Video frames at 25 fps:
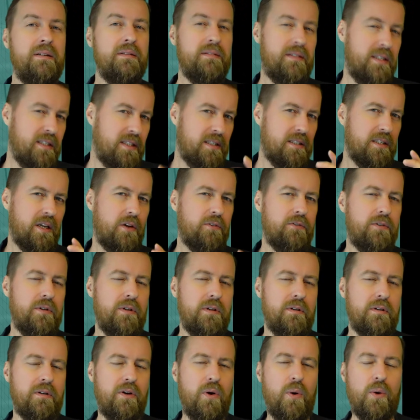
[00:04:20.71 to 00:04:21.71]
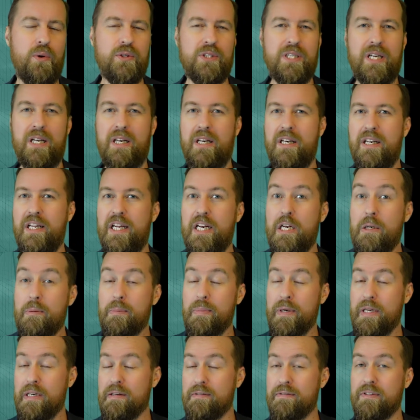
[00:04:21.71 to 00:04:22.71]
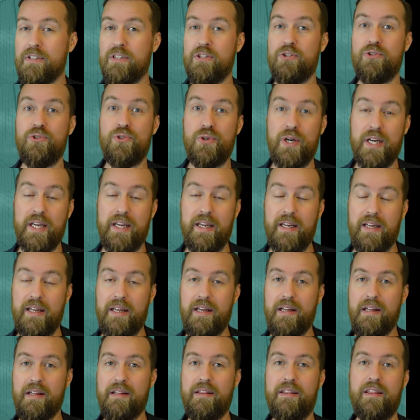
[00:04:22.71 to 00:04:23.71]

This is of course a little bit of a tricky